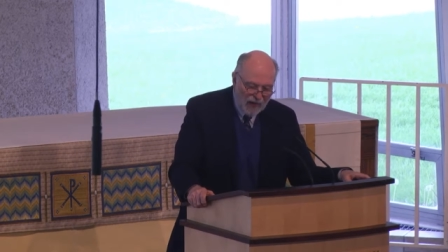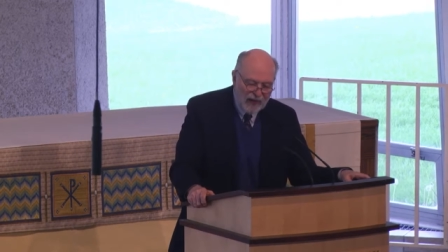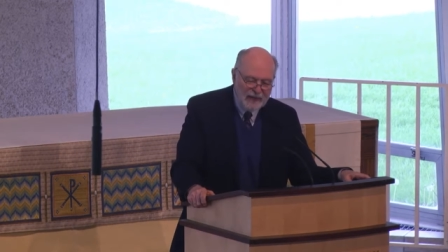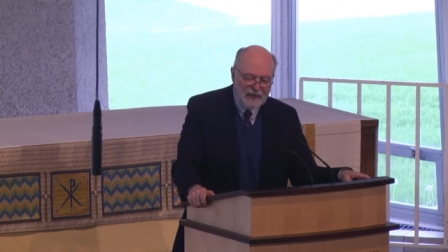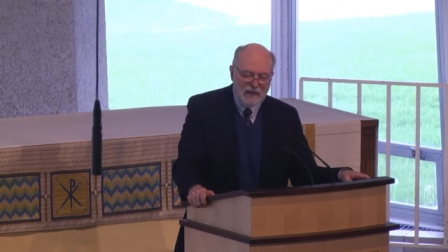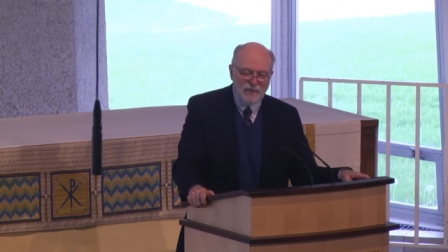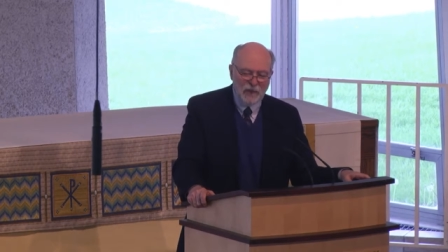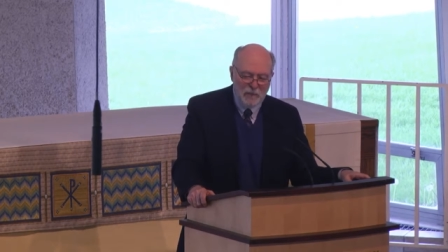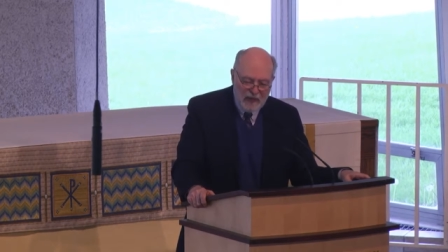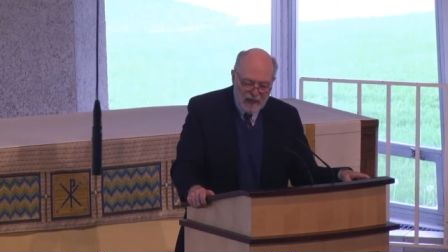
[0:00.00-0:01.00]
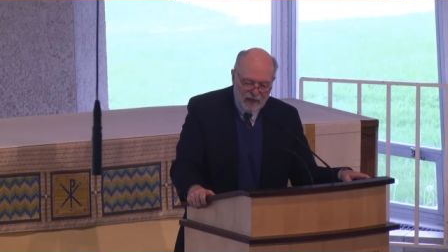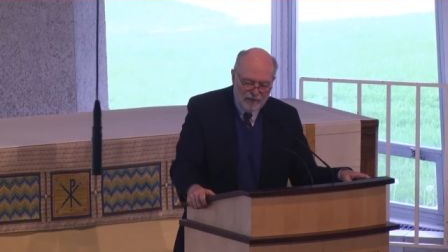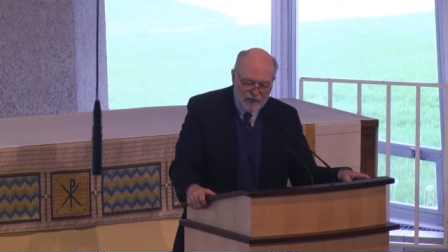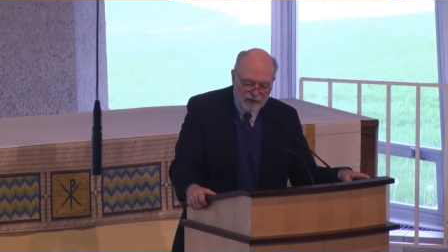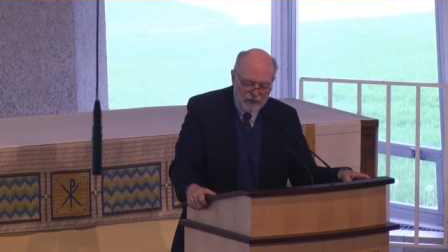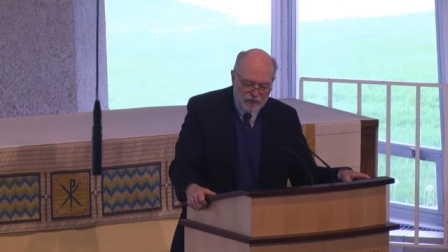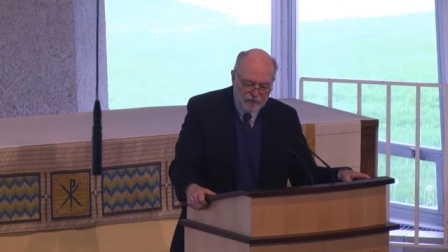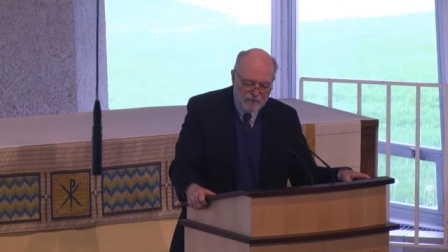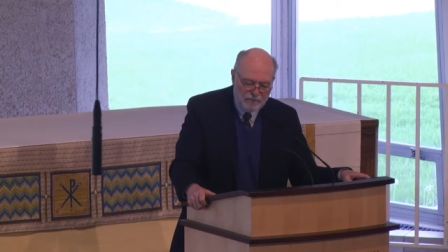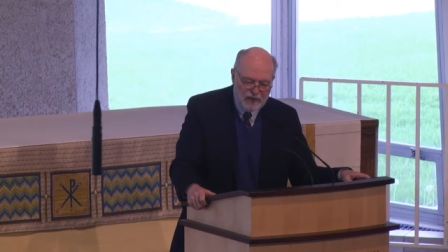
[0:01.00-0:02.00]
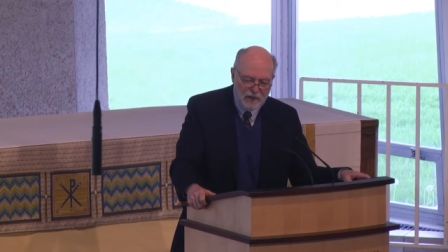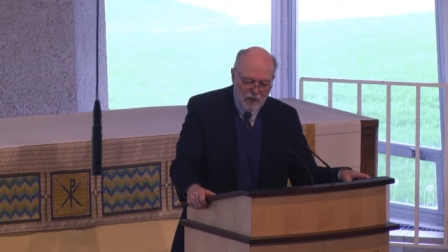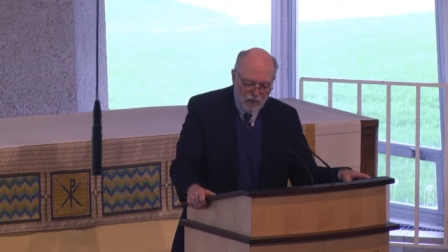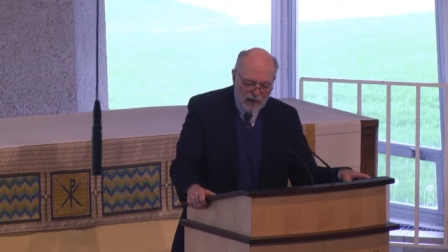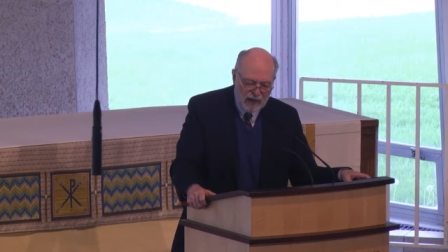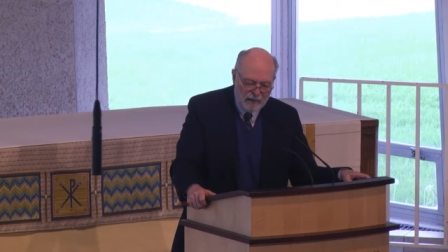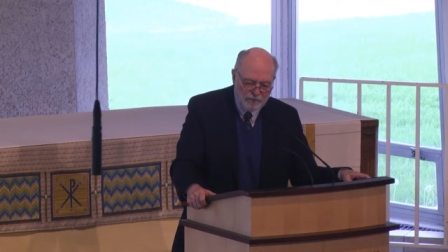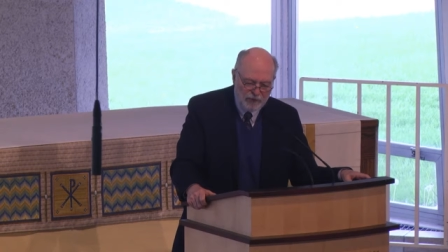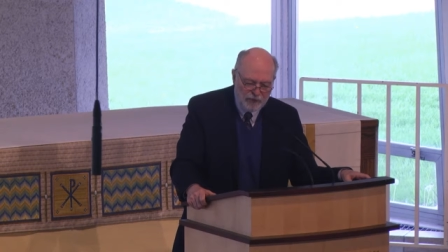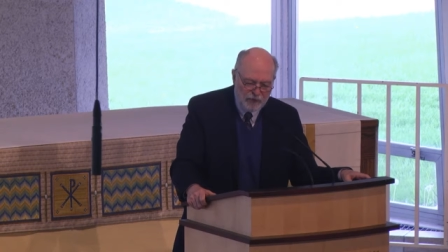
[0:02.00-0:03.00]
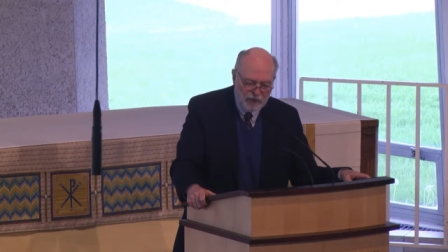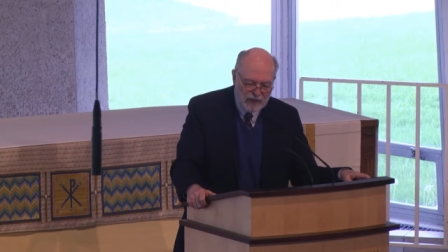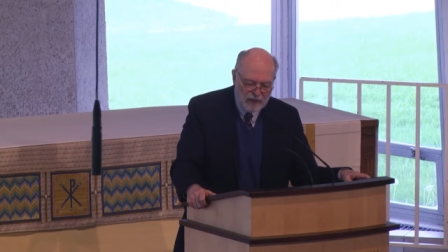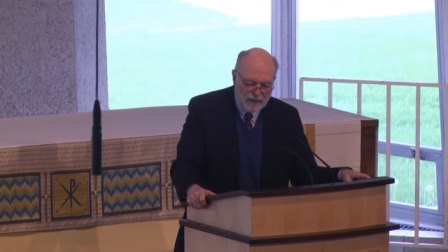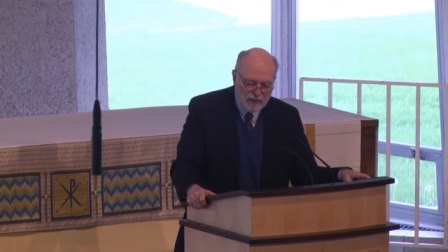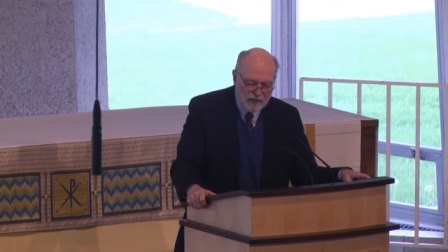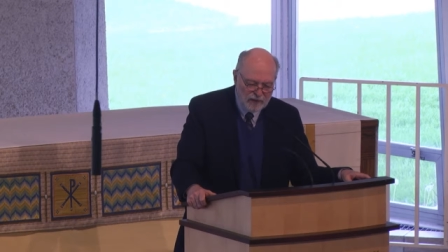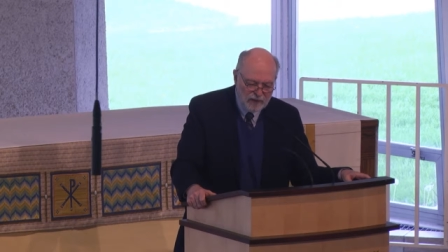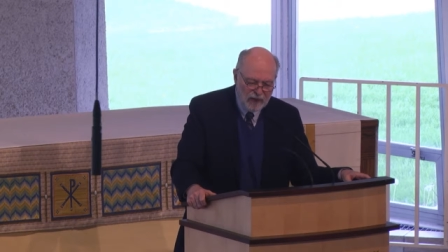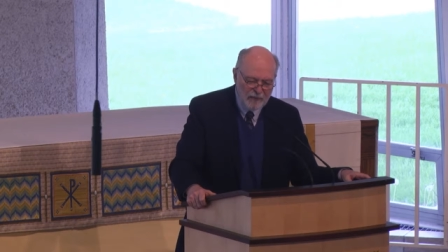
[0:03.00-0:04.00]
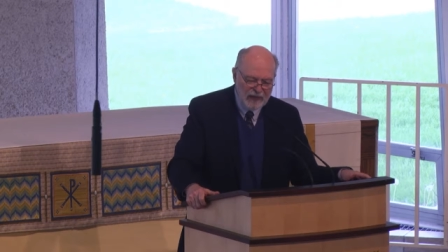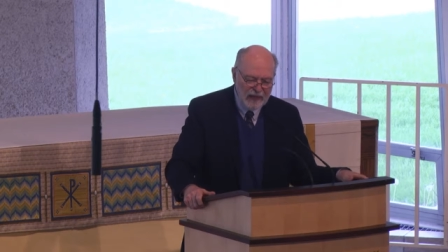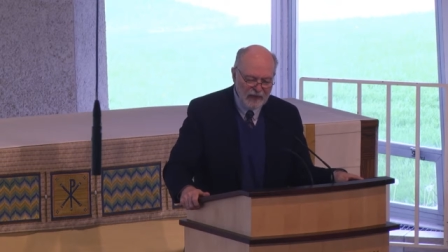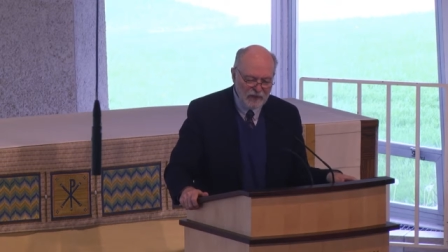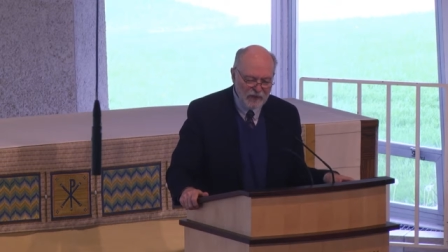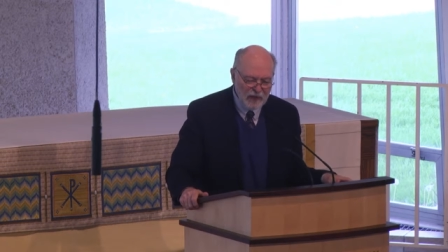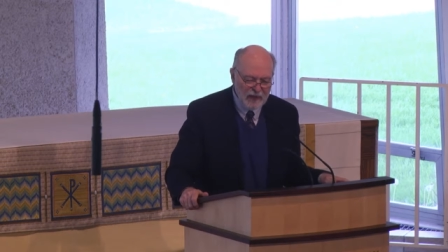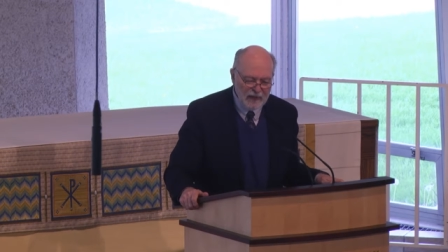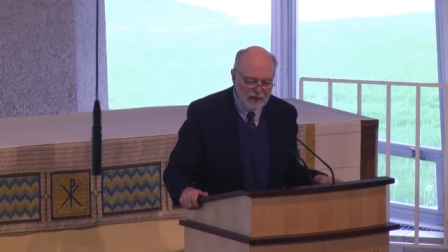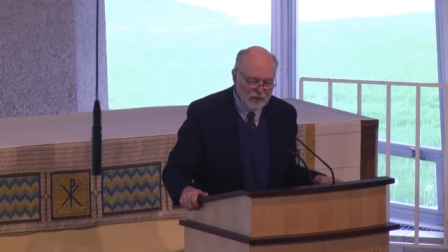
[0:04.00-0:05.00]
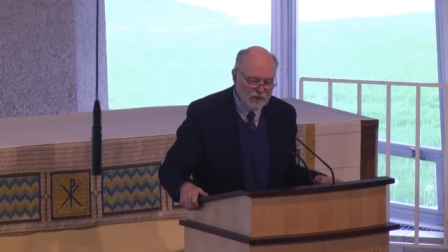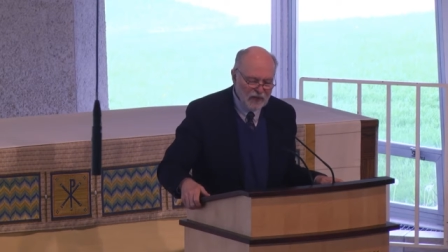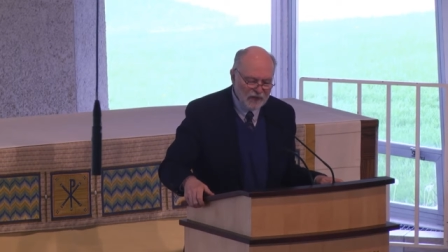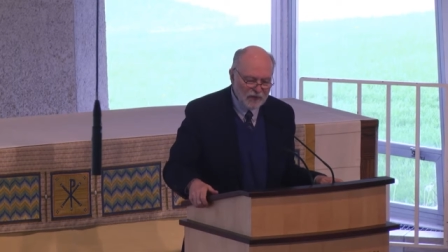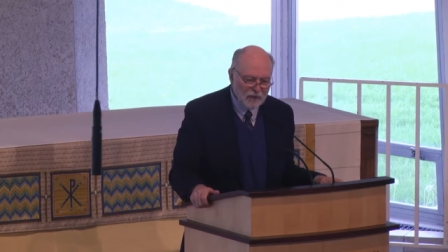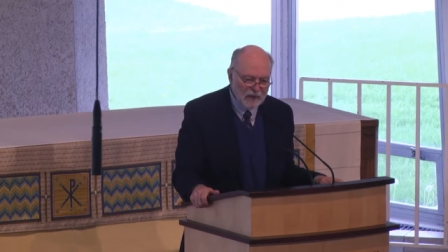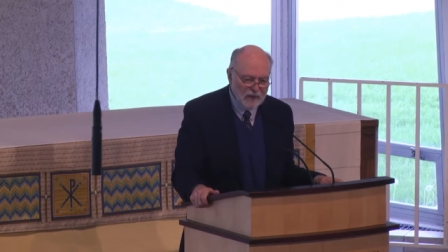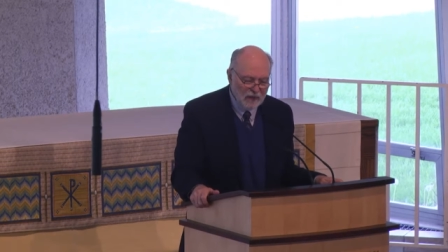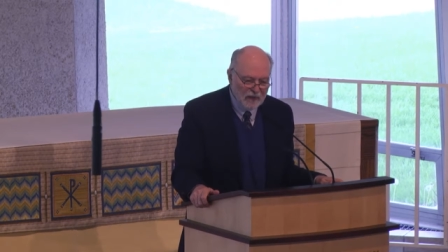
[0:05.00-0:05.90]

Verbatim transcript: I think for many of us, me growing up, certainly, till I began studying the New Testament,